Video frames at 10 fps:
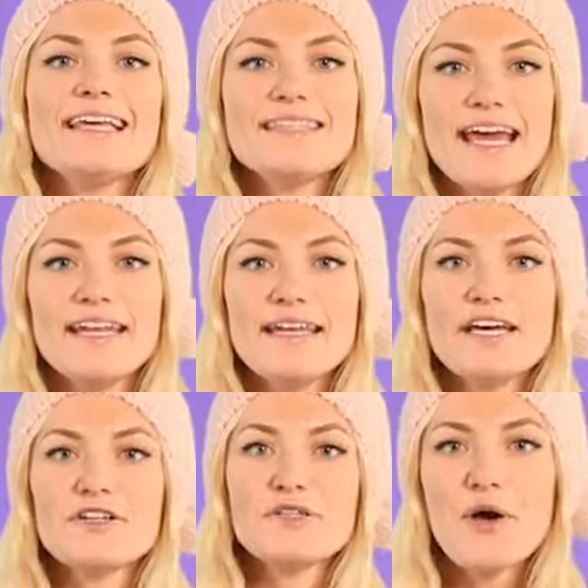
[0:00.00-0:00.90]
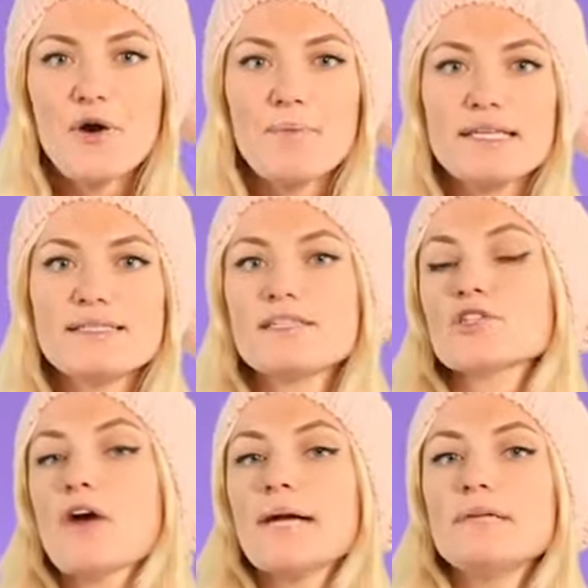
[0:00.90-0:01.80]
His Hidden Hills home is
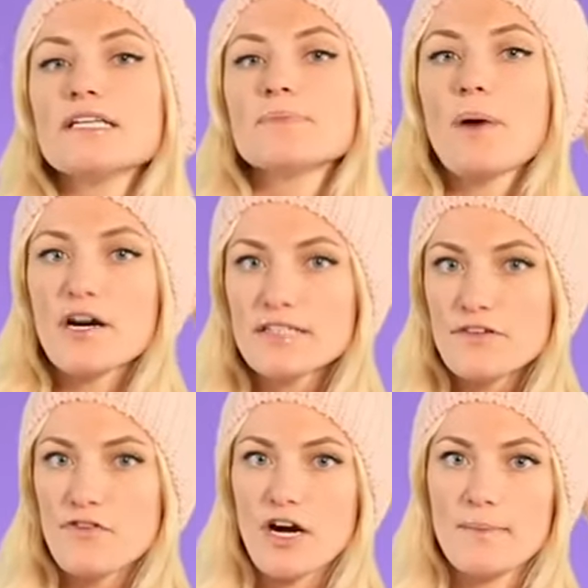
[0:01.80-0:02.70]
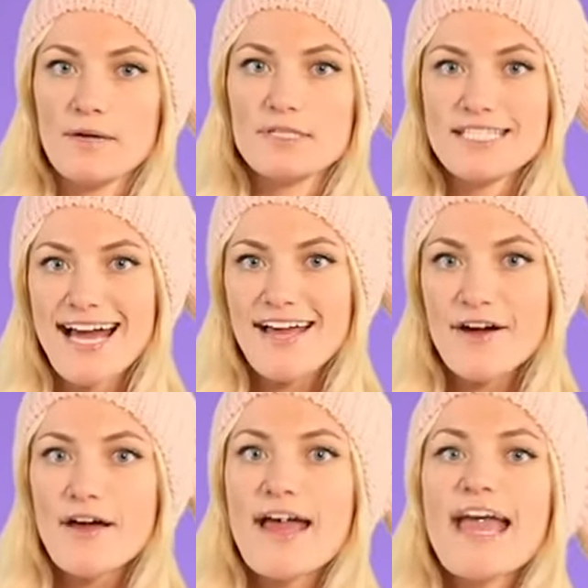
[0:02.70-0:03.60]
described as partly farmhouse
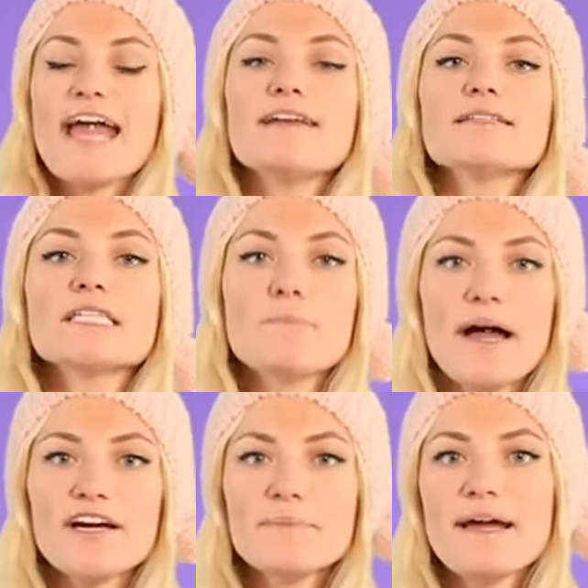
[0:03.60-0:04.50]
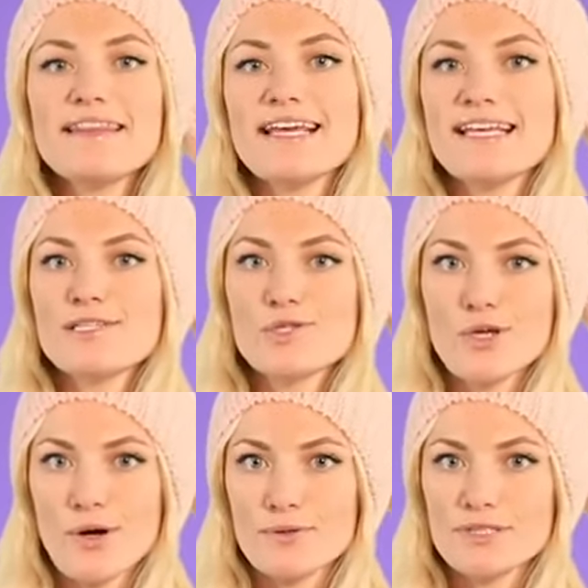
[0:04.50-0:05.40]
style and inspired by the
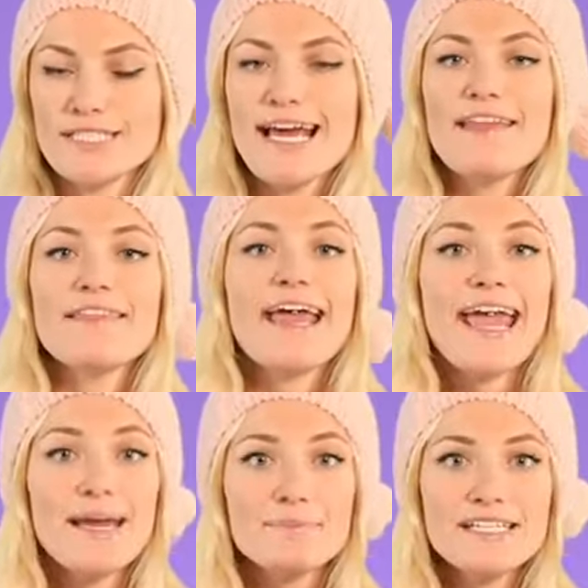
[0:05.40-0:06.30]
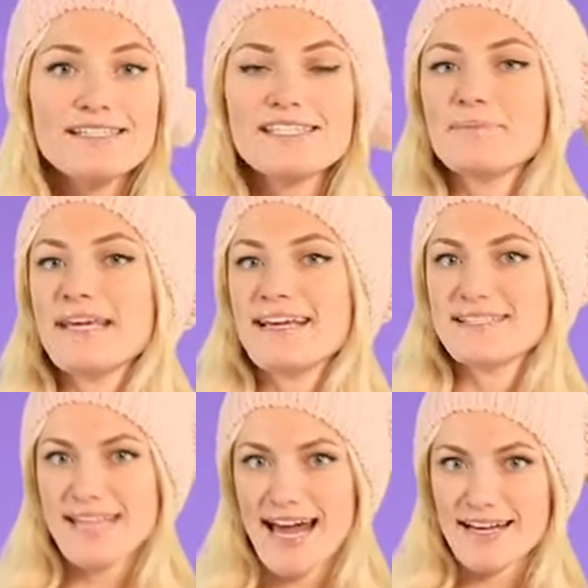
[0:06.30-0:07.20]
East Coast, the Hamptons to be
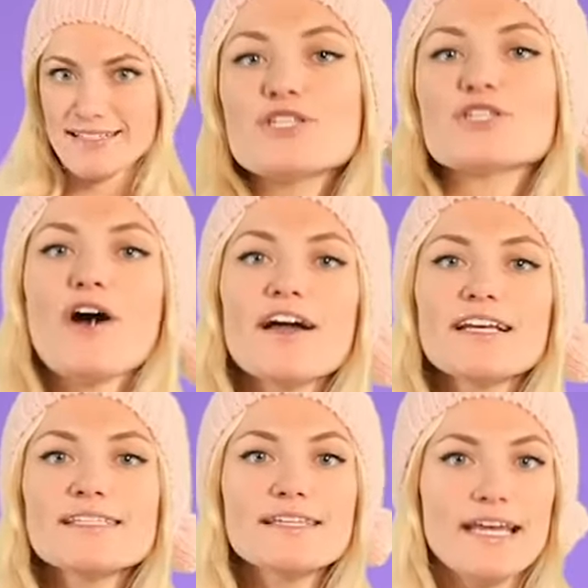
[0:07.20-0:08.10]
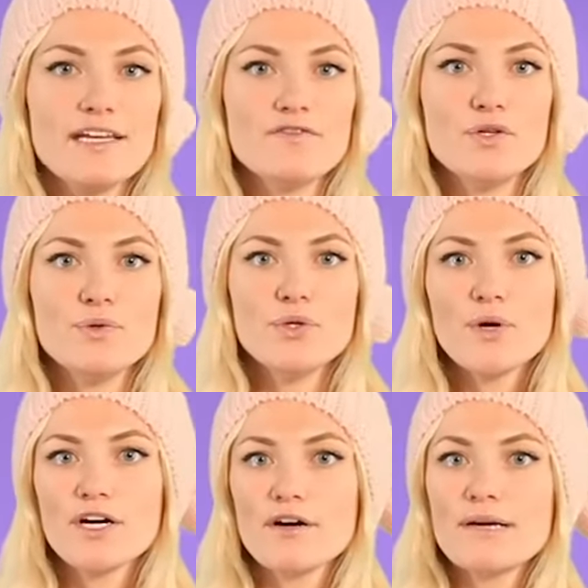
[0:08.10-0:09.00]
exact. Scott is a native New
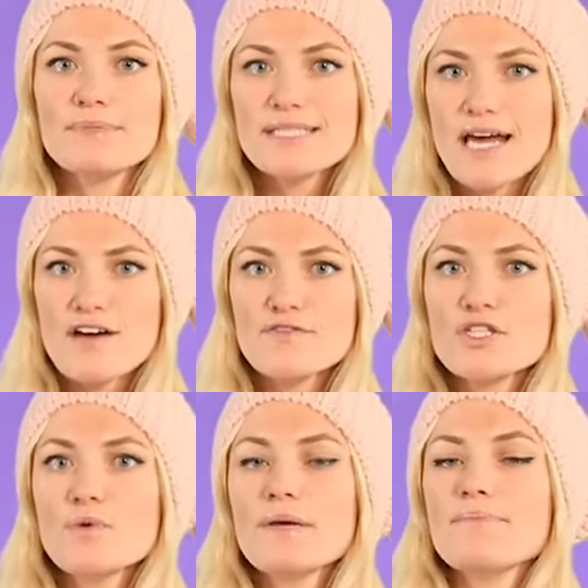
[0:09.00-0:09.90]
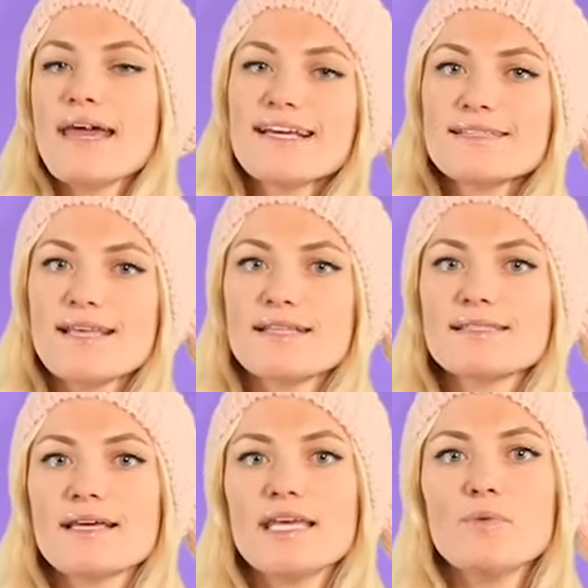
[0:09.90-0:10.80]
Yorker himself, so it makes
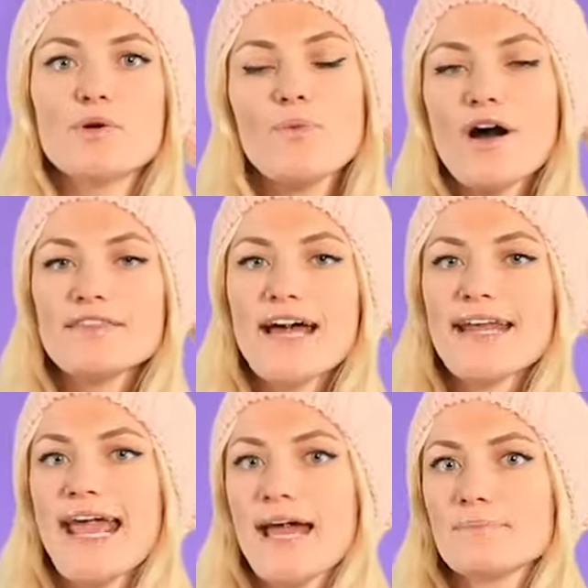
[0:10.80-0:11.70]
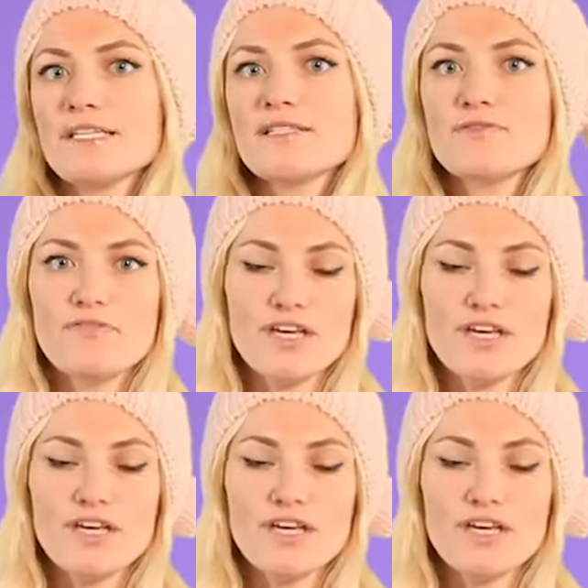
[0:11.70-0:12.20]
sense that he would want that Hamptons